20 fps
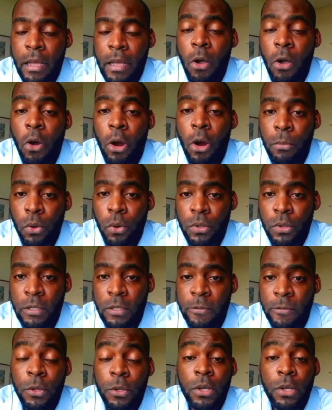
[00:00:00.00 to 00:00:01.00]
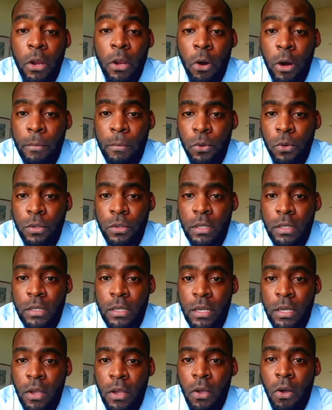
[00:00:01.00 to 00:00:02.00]
hormones, feel good
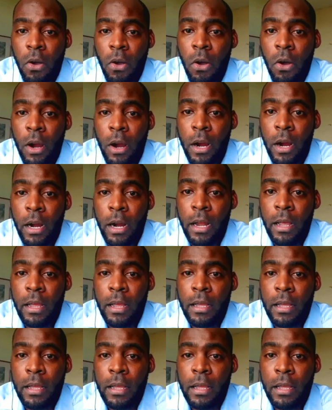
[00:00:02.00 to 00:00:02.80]
hormones, are